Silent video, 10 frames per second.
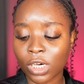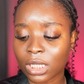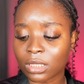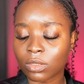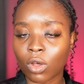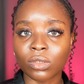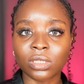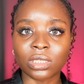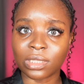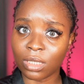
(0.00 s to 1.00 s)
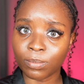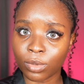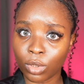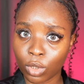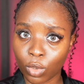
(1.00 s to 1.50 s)
It's called Deep
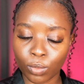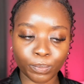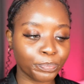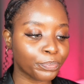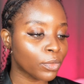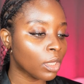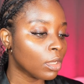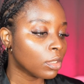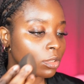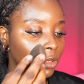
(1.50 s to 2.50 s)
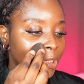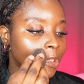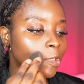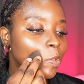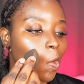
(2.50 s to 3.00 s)
Glow. So
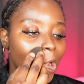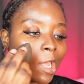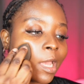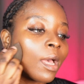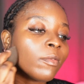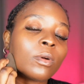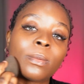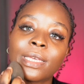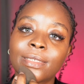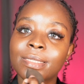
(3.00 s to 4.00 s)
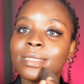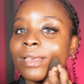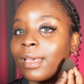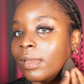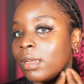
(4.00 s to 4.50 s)
this is all I have on my
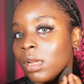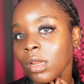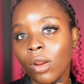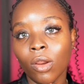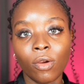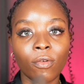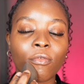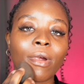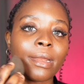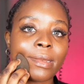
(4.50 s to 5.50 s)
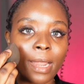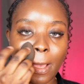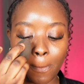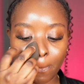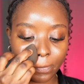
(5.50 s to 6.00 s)
skin right
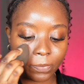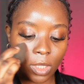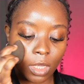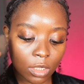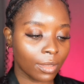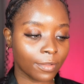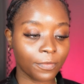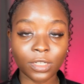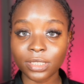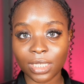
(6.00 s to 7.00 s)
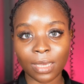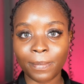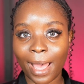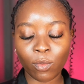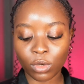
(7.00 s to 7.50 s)
now. The first tip
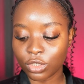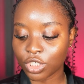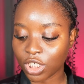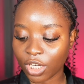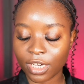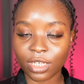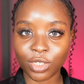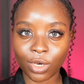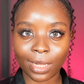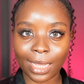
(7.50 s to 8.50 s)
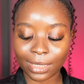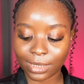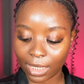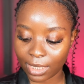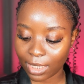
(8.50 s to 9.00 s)
I want to share is your
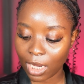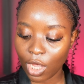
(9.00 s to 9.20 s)
lighting.